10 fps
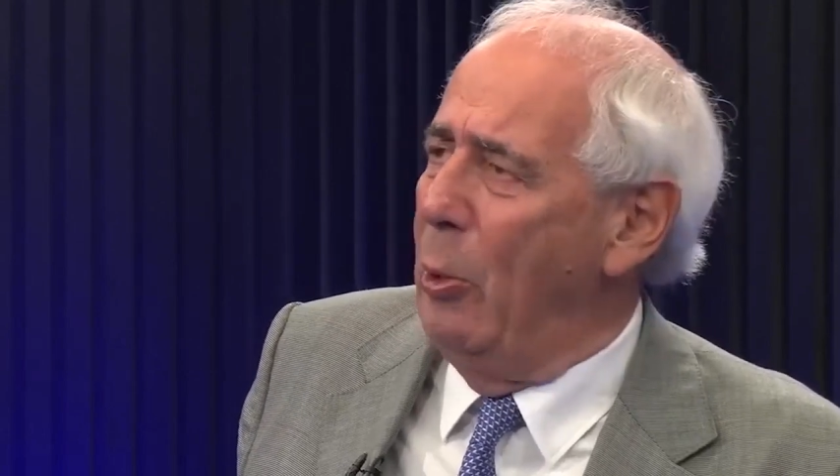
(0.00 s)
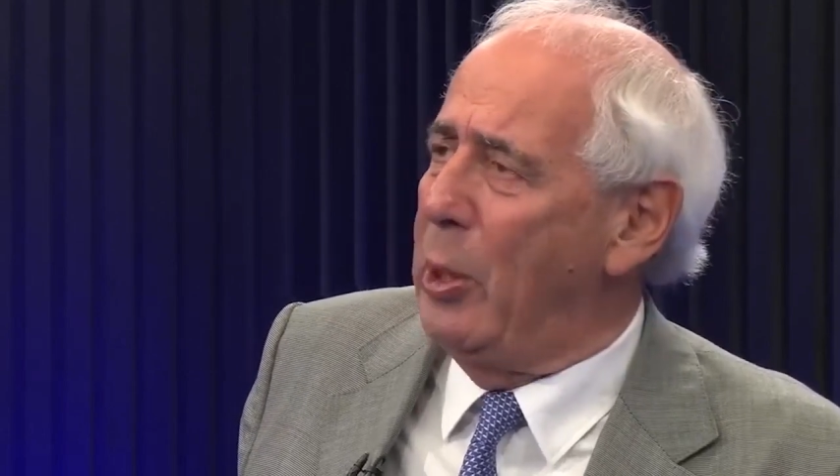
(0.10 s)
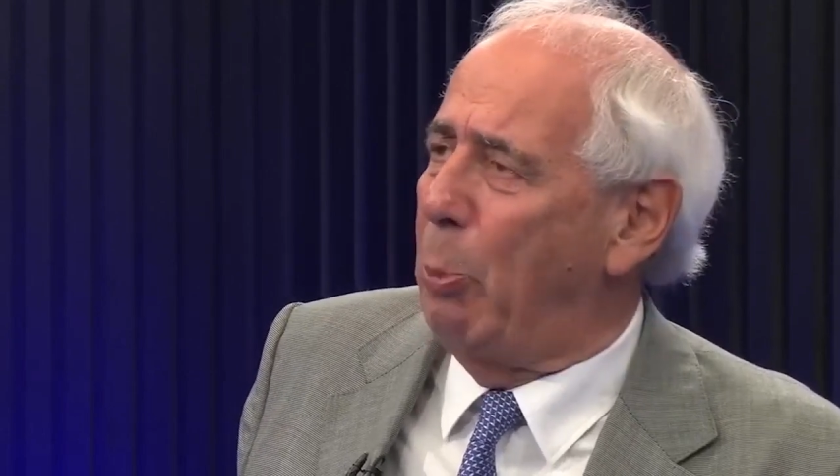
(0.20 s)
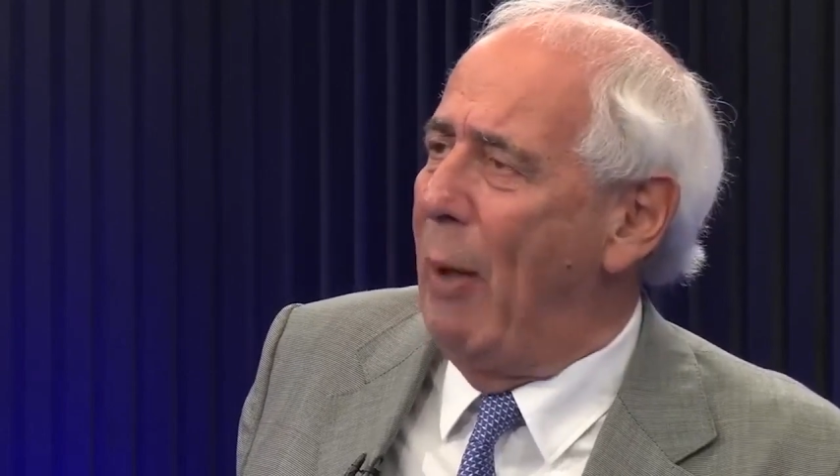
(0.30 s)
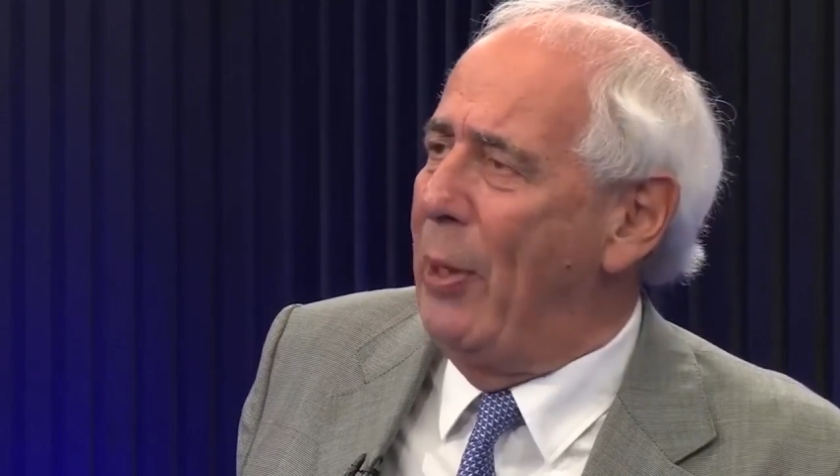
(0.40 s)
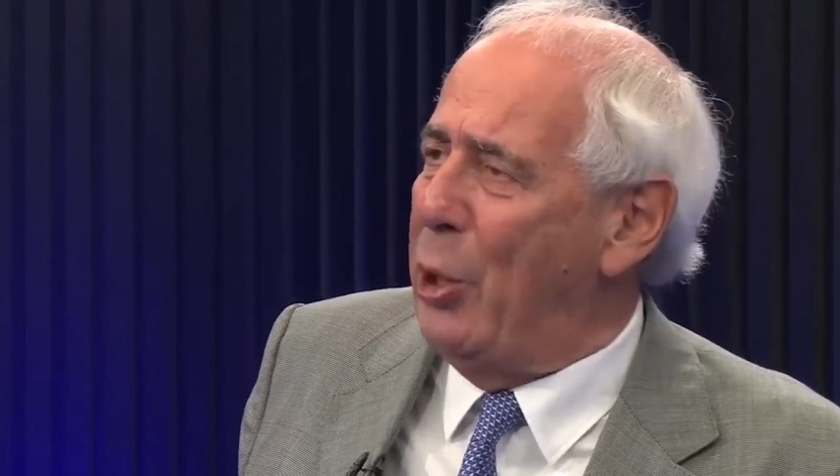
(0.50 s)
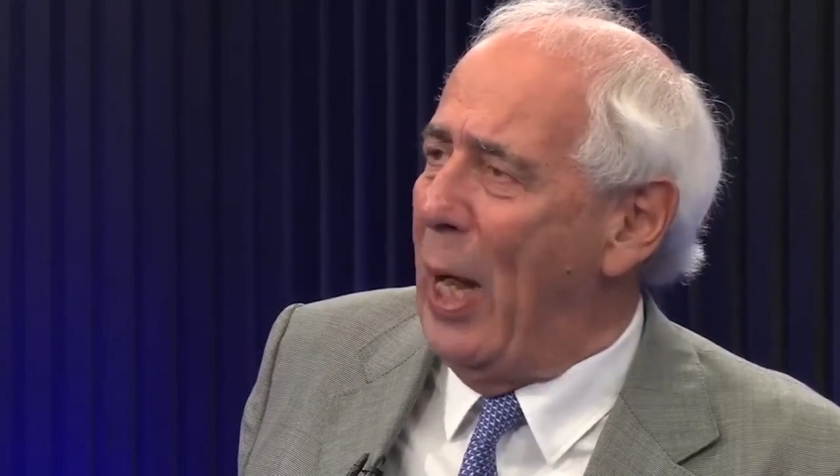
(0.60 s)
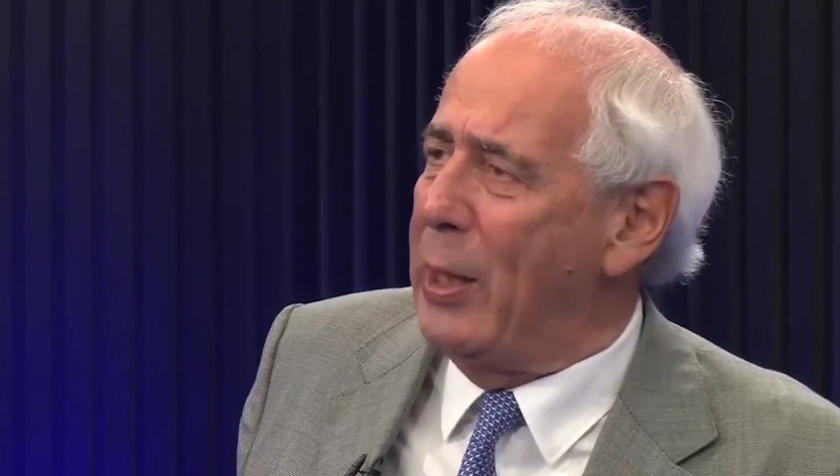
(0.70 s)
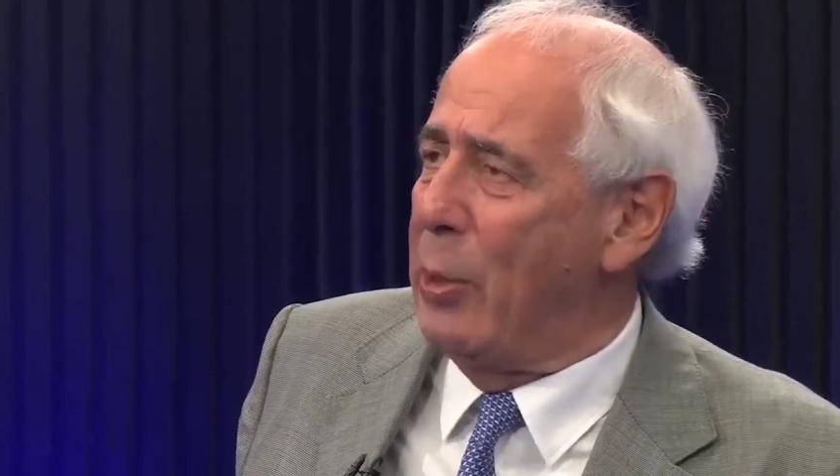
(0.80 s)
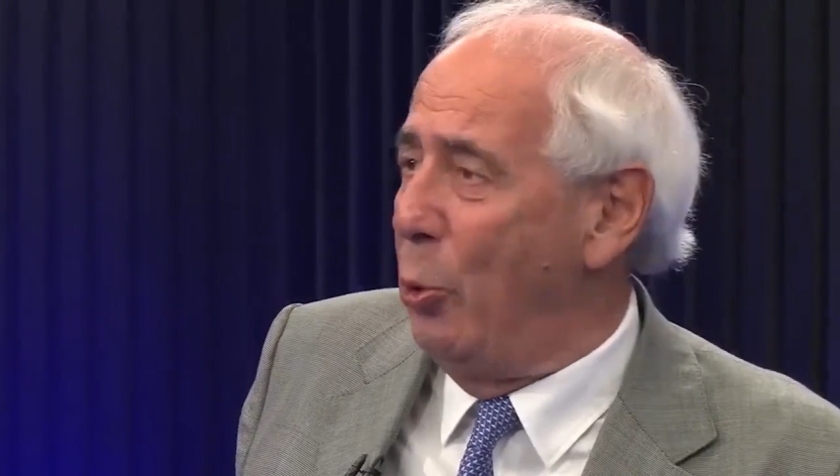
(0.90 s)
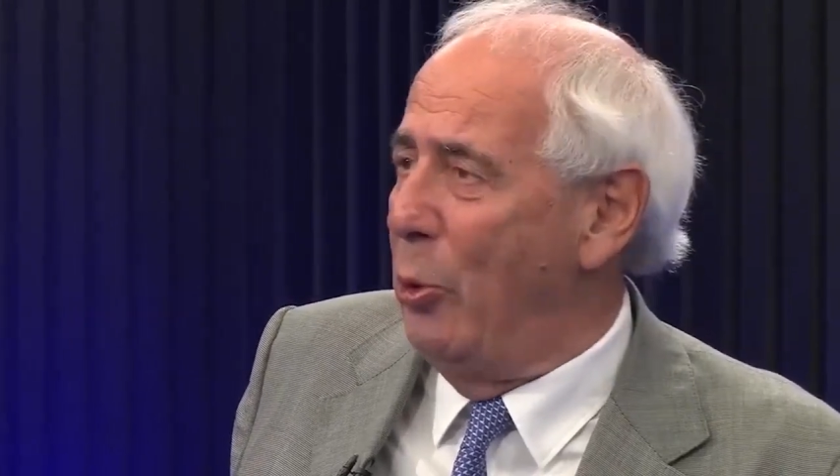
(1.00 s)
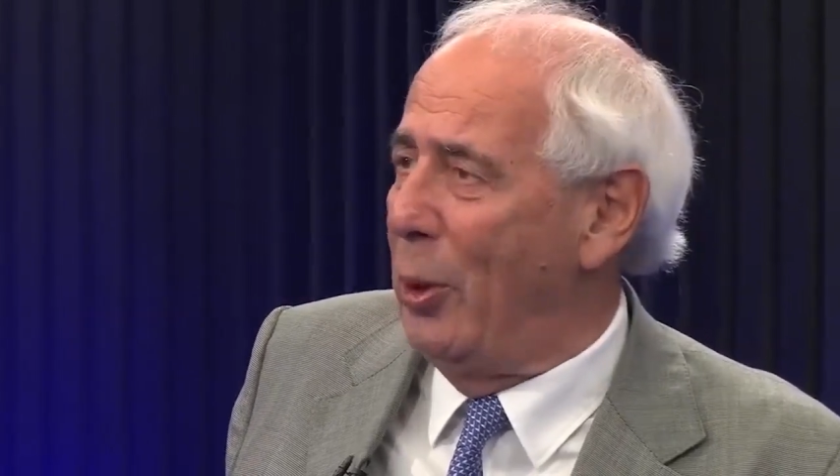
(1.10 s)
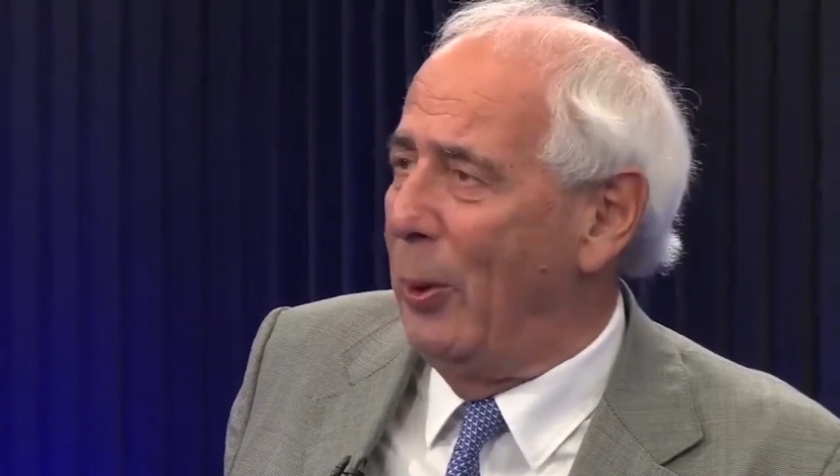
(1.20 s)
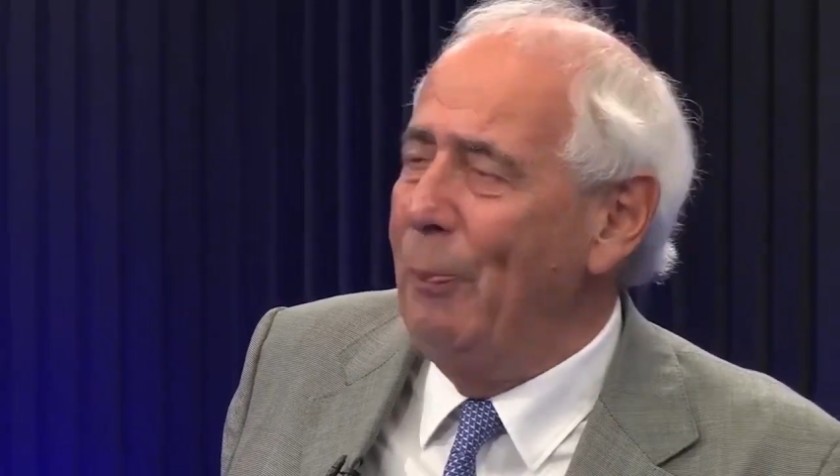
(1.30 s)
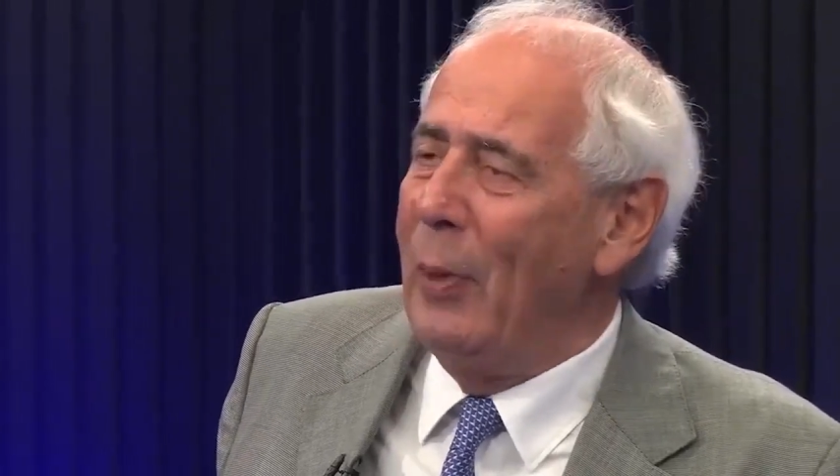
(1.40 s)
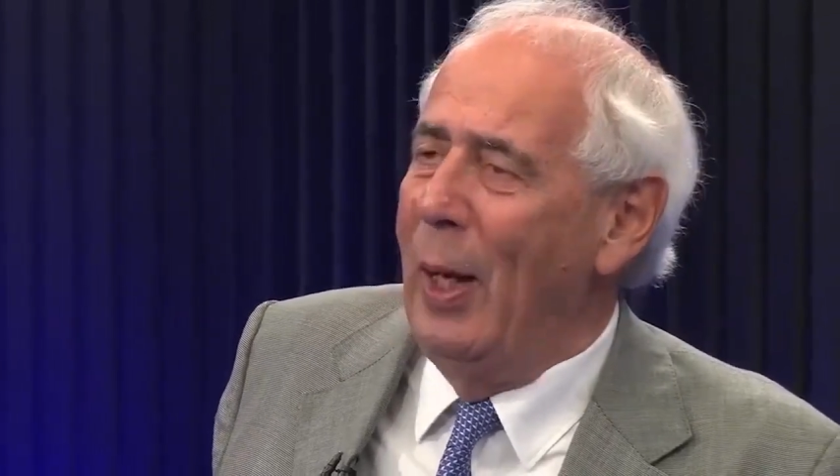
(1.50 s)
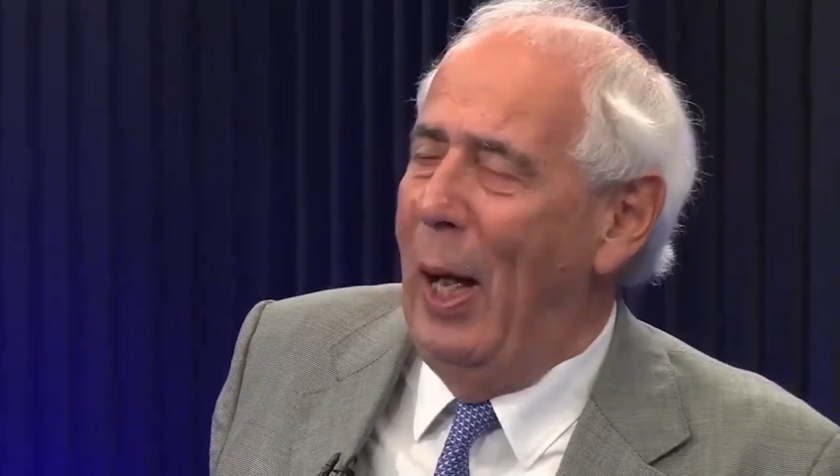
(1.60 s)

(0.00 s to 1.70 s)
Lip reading: host's private jet, as usual.